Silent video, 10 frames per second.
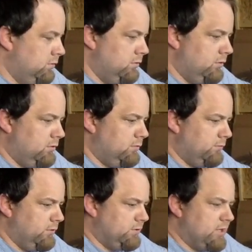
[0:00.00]
You know,
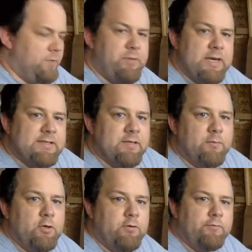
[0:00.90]
there's companies that
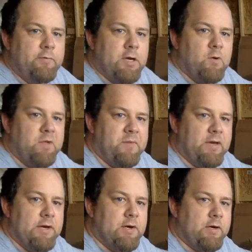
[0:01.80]
move equipment,
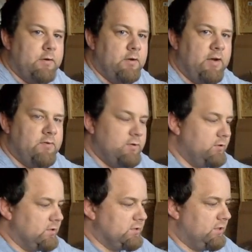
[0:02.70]
Eric. You don't have to do it
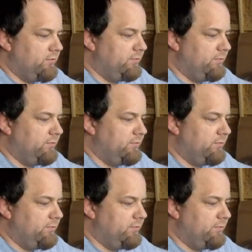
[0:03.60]
yourself.